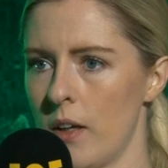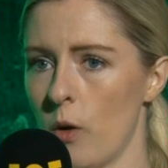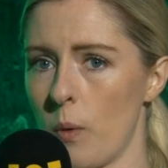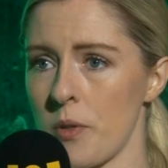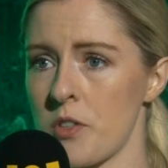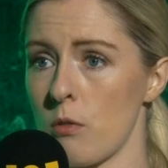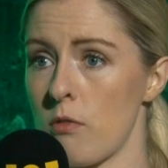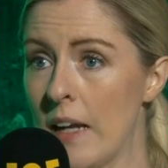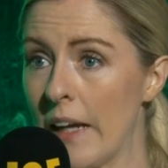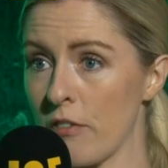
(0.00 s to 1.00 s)
You know, we were still
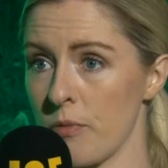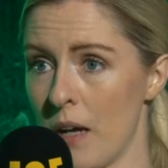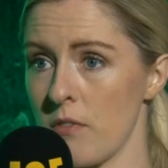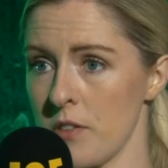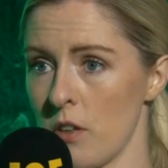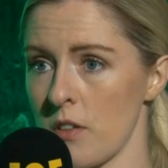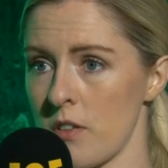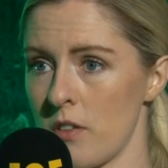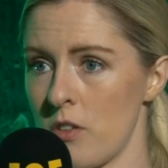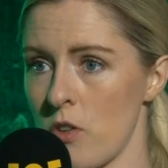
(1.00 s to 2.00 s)
reeling from that result, yeah.